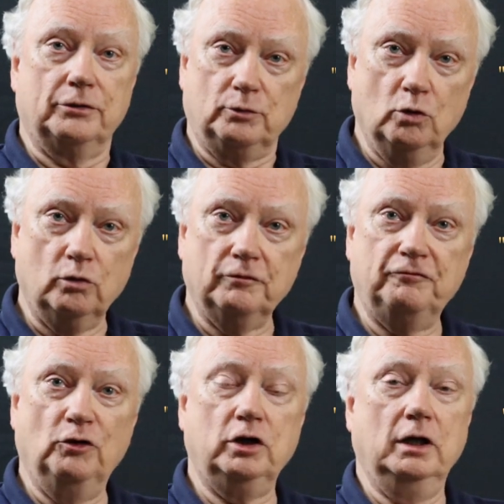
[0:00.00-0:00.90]
through the
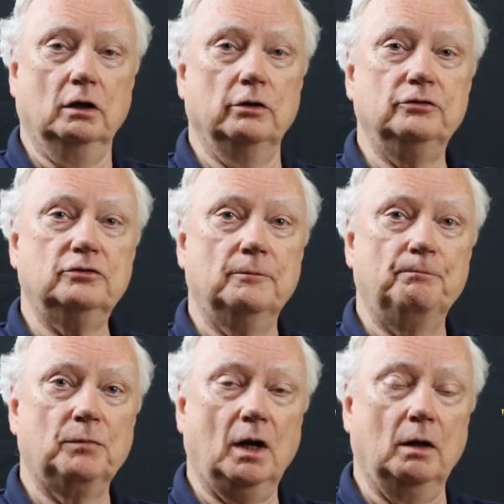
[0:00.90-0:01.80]
foothills,
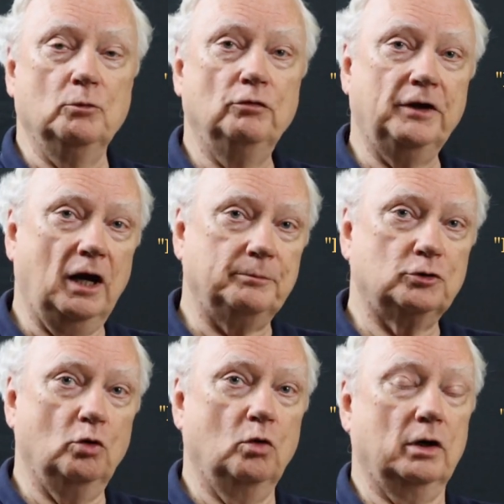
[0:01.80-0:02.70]
moving
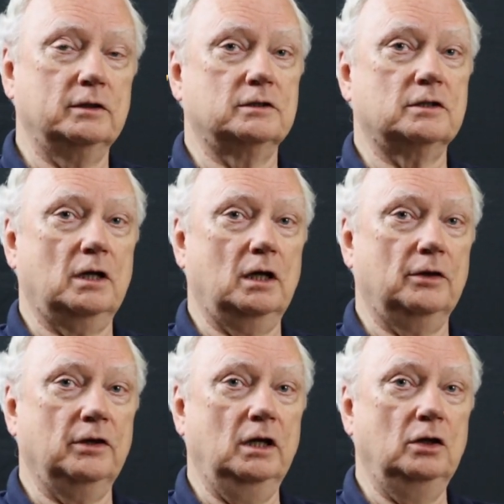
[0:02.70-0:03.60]
up towards
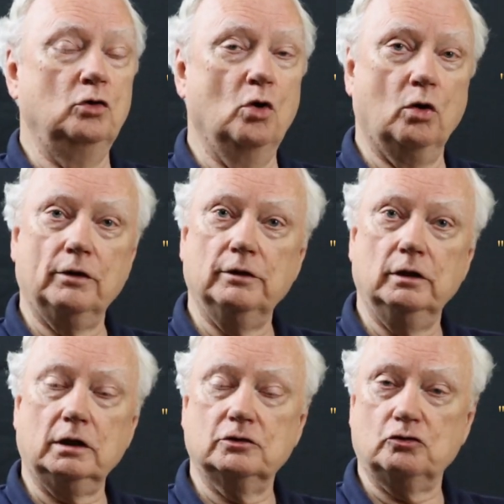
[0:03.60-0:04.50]
the
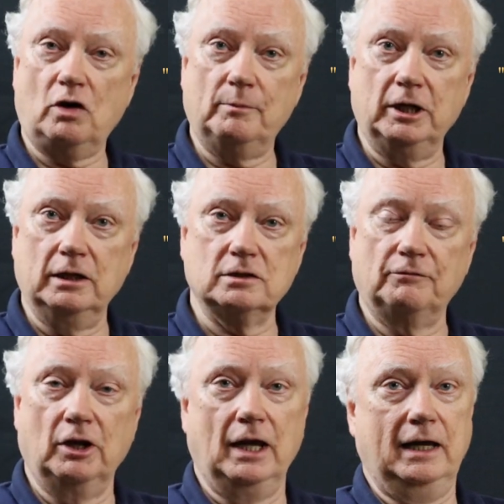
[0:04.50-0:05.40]
northern extremities
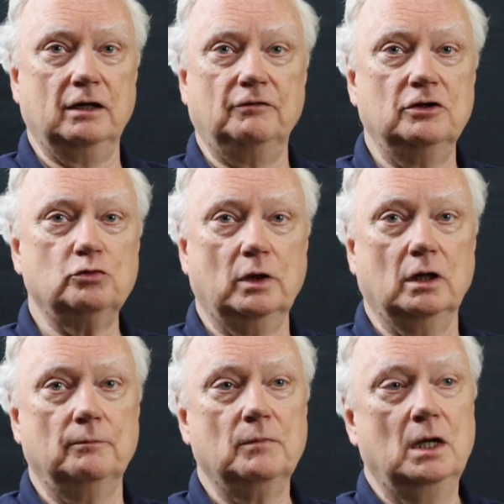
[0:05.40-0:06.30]
of the land of
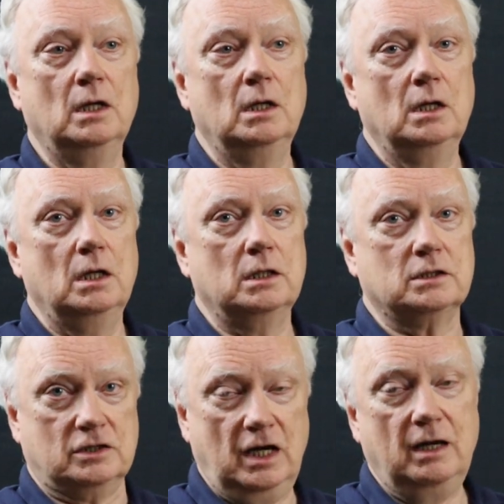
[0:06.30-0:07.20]
Israel,
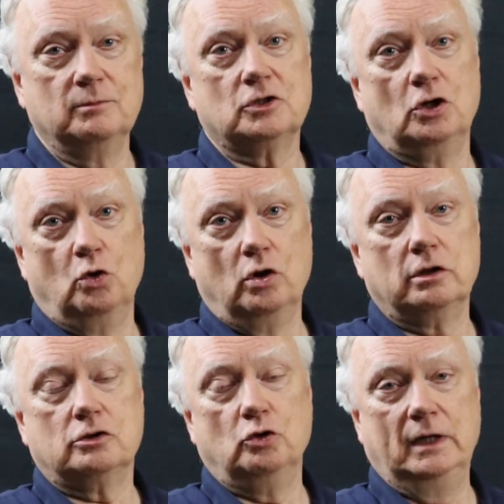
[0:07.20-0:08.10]
it seems, in
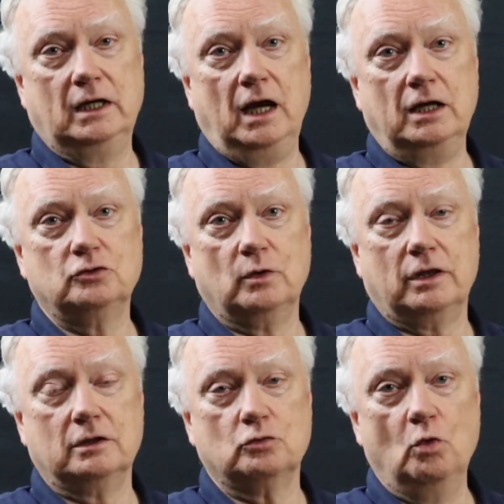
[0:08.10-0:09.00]
order to engage
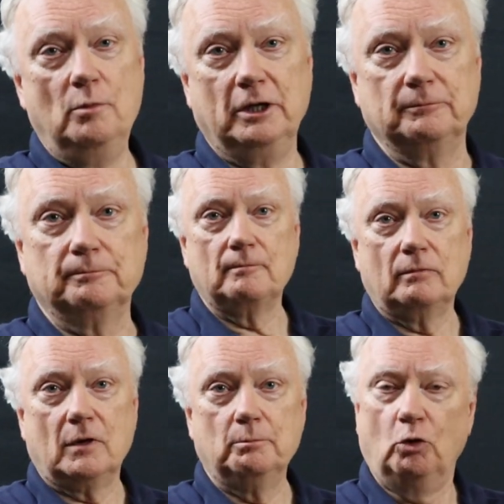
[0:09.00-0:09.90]
with this woman.
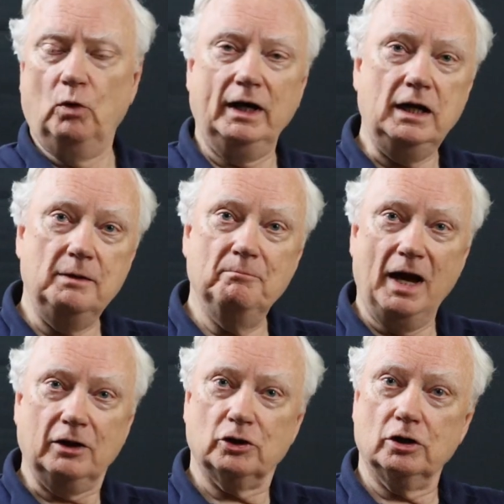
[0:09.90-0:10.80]
But when he
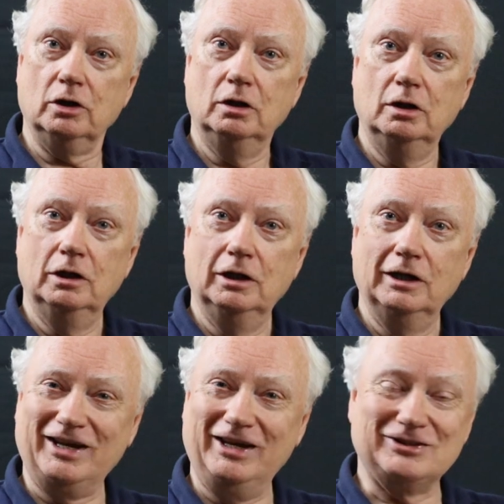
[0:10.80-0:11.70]
met her,
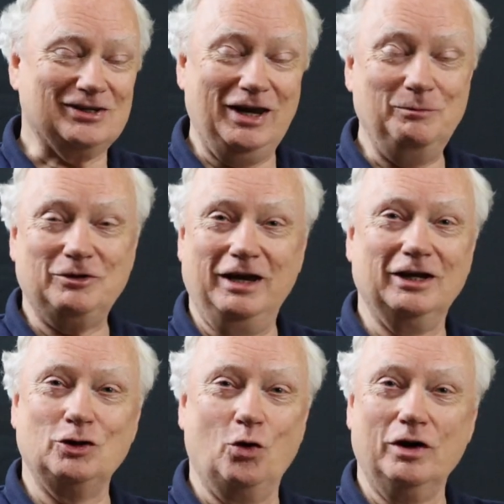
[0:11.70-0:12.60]
it seems he
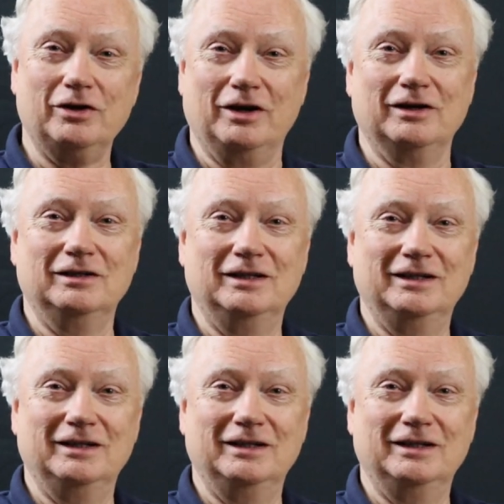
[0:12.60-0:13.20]
ignored her.